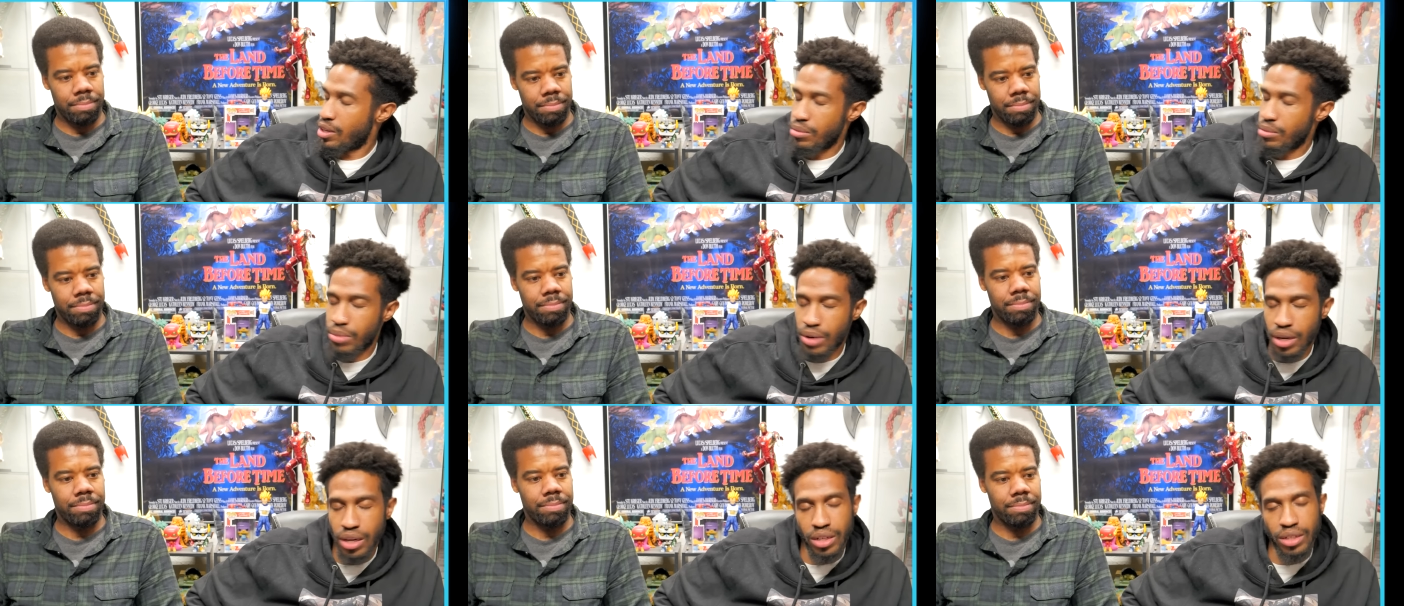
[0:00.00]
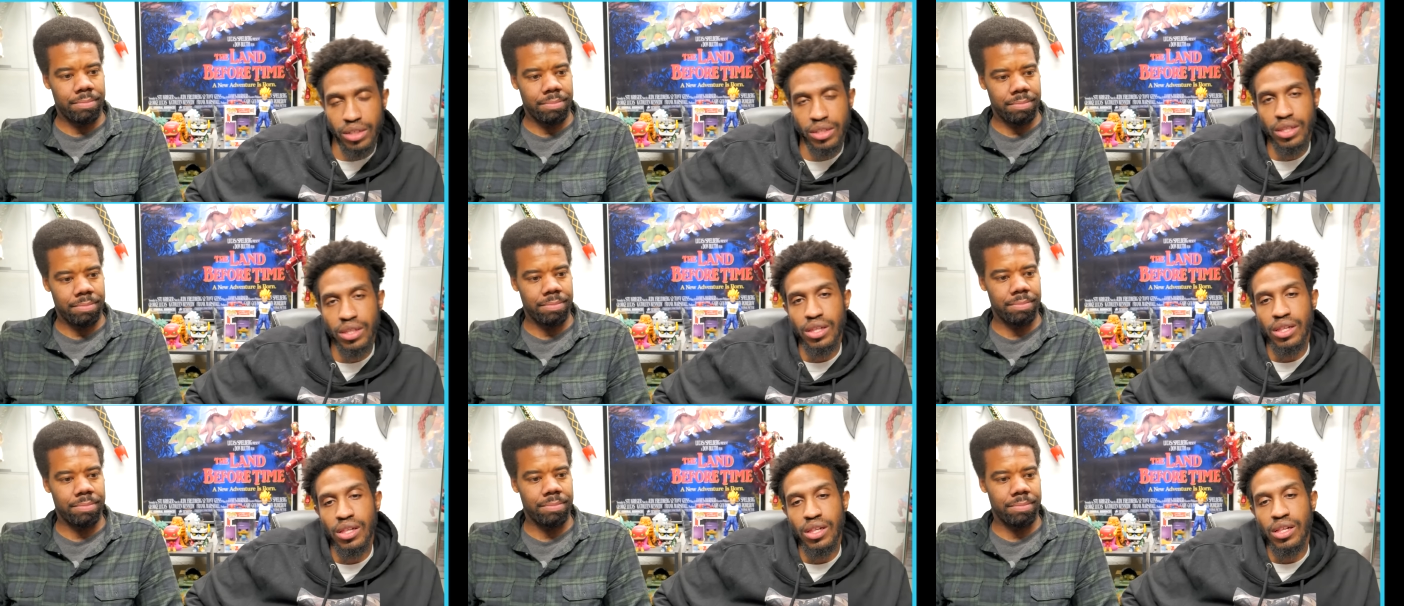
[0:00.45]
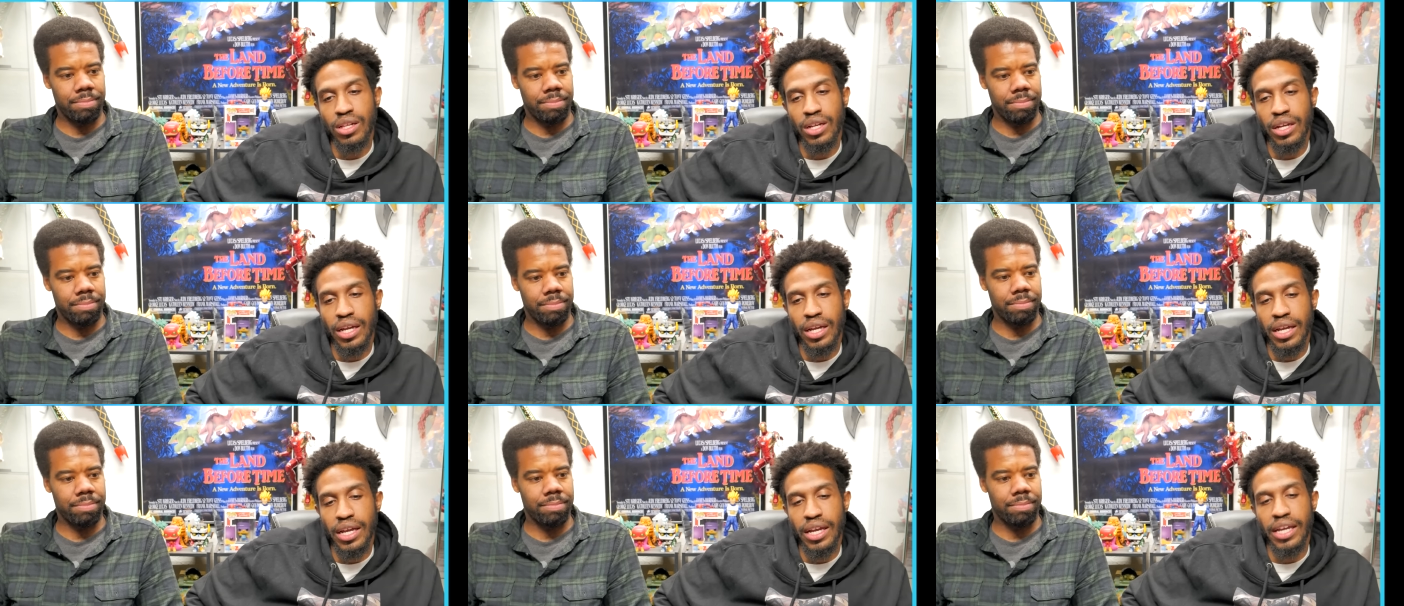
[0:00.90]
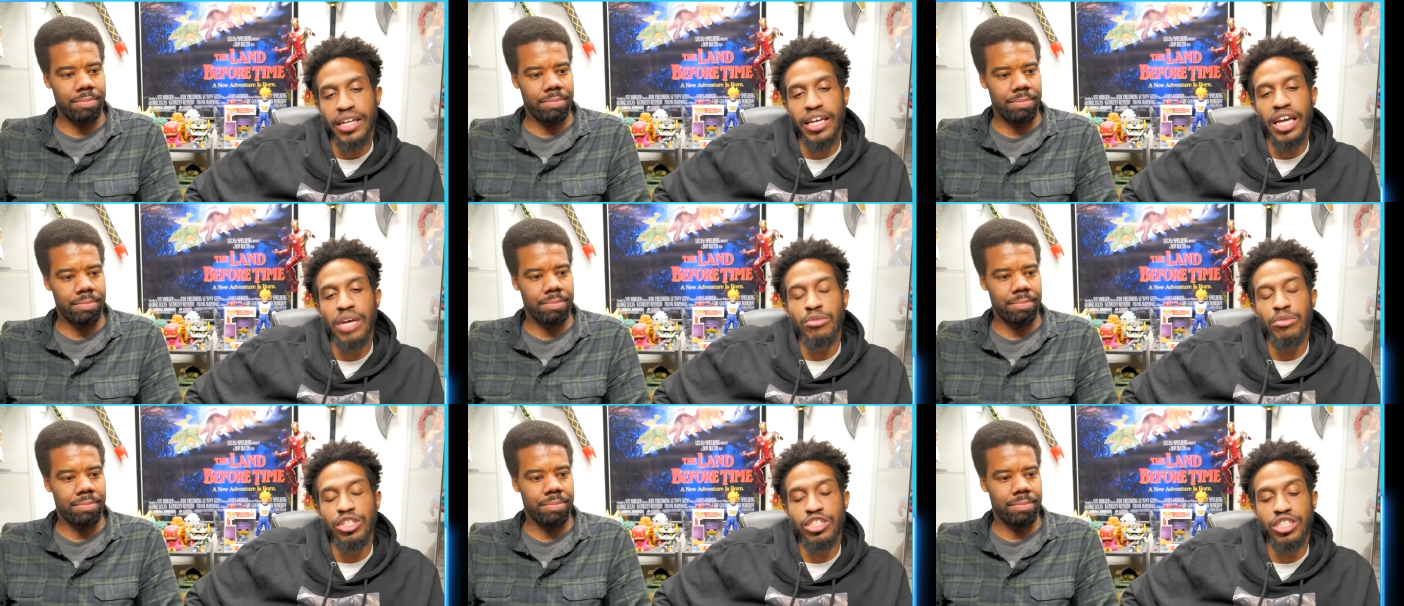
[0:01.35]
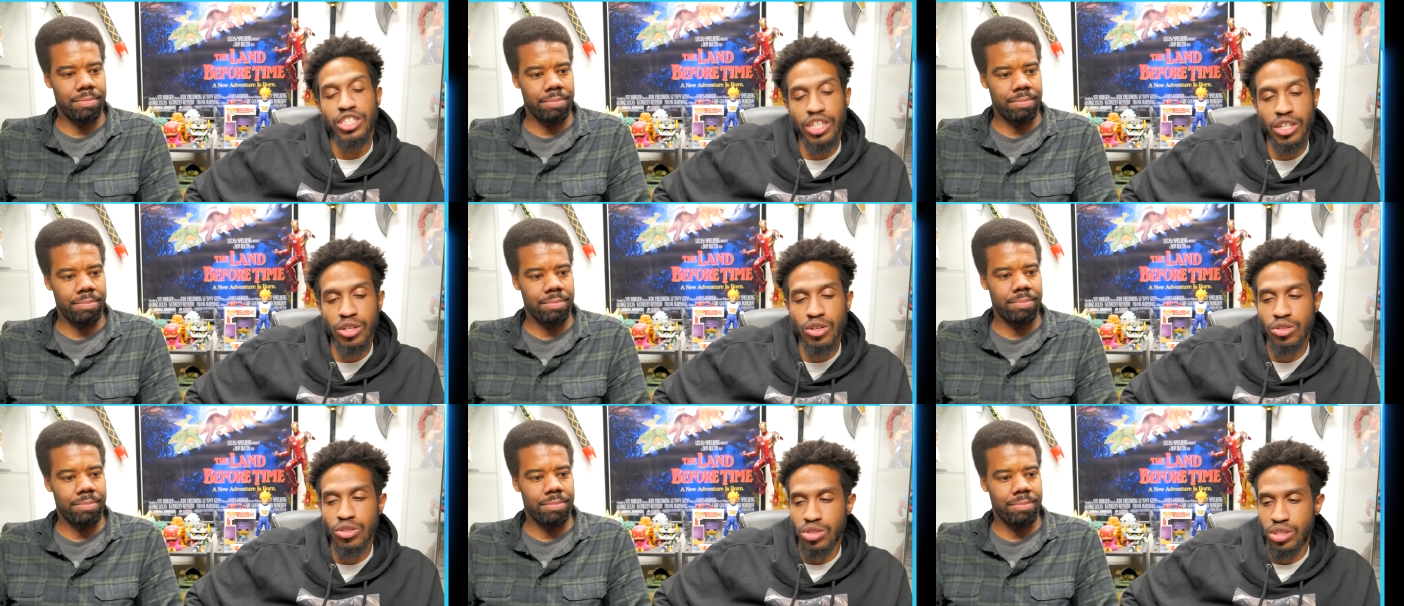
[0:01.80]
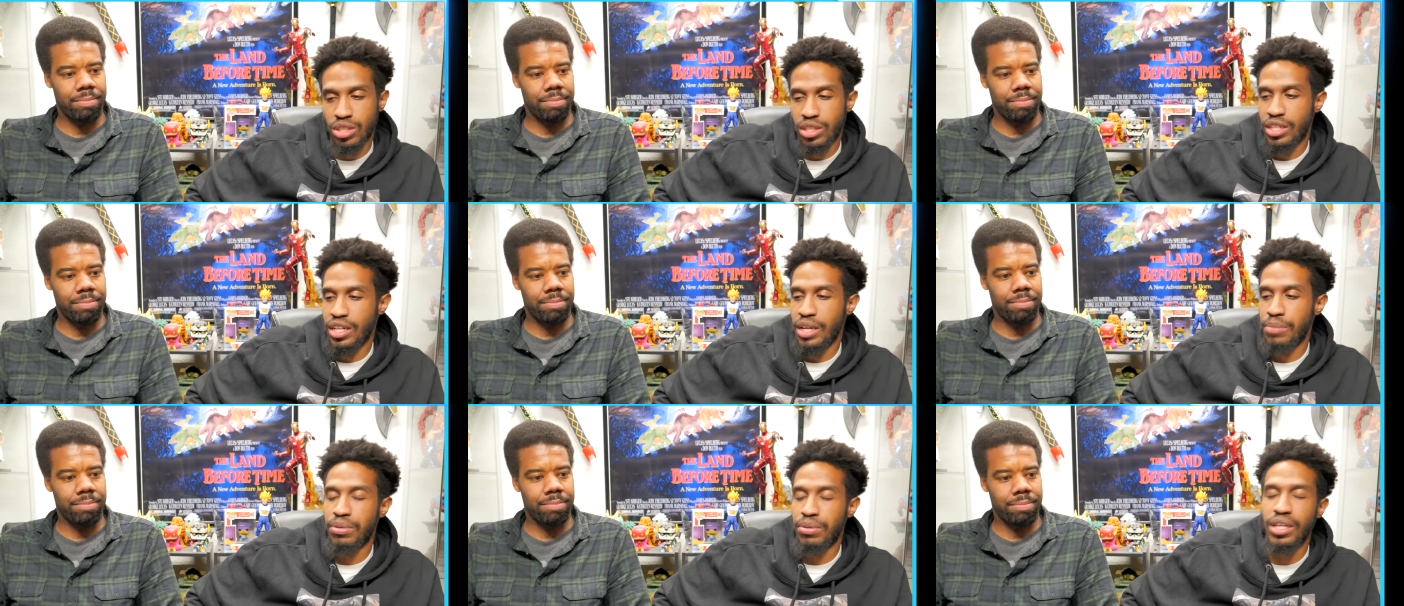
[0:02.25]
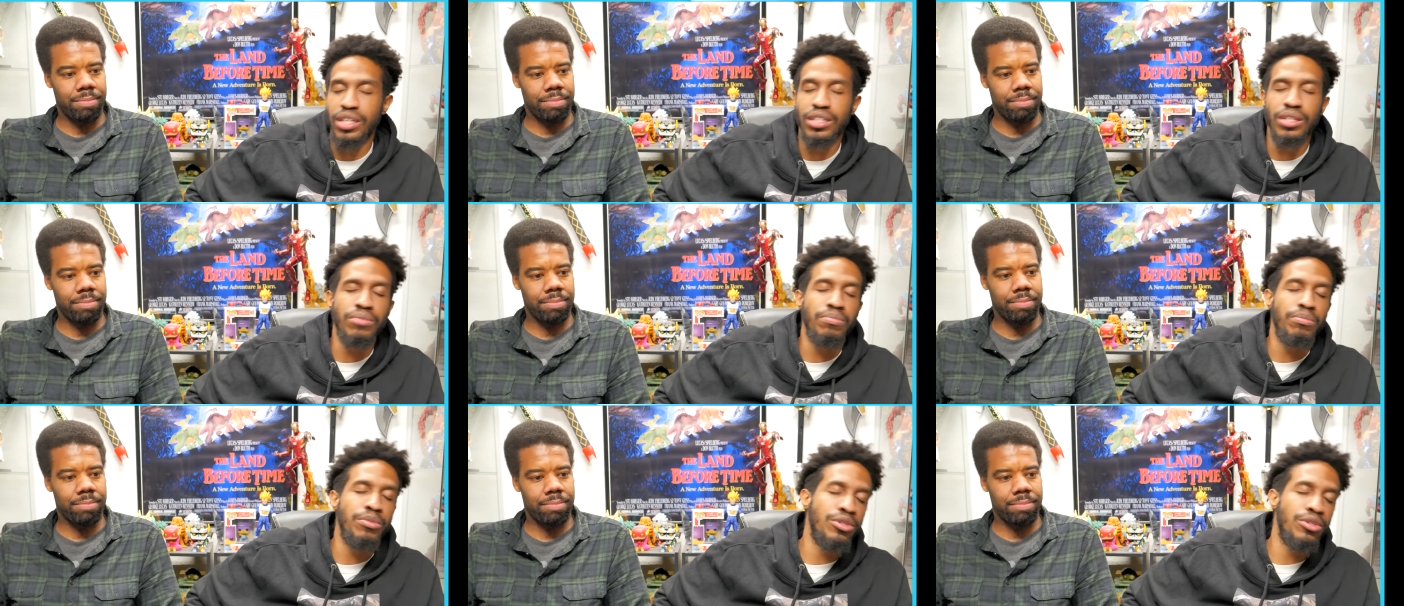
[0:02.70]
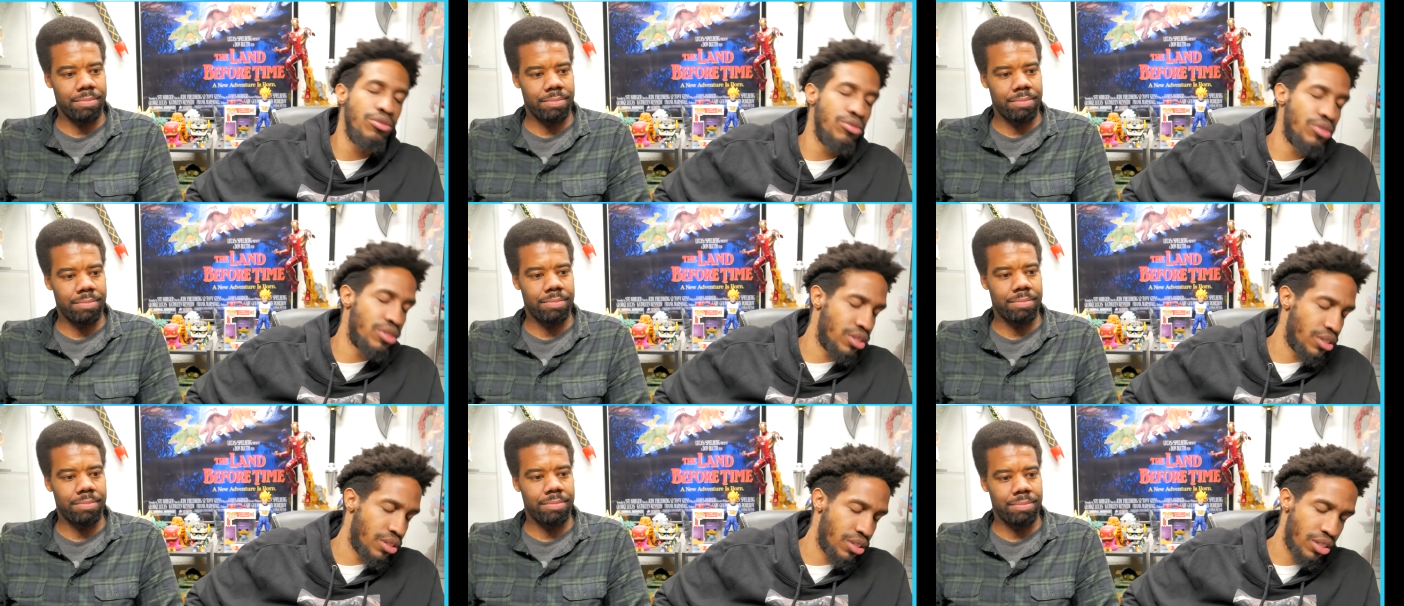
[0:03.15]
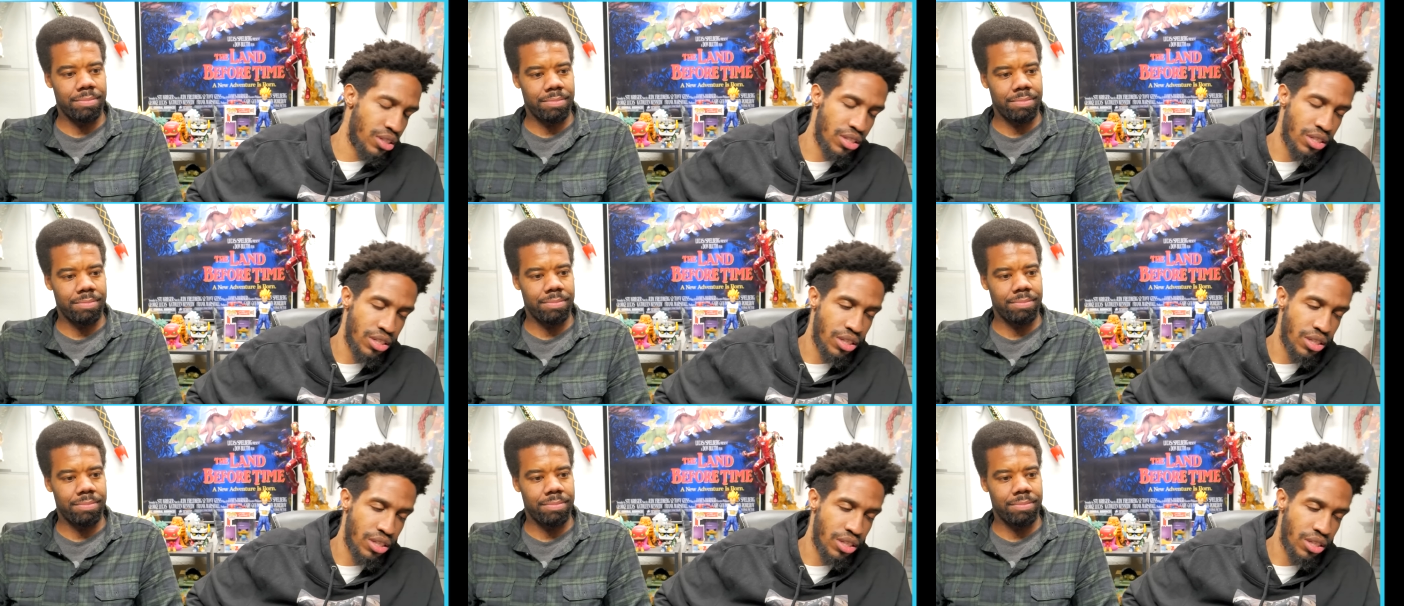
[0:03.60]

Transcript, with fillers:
Speaker 1: bruh. It gave me chills, and then they played the music, the,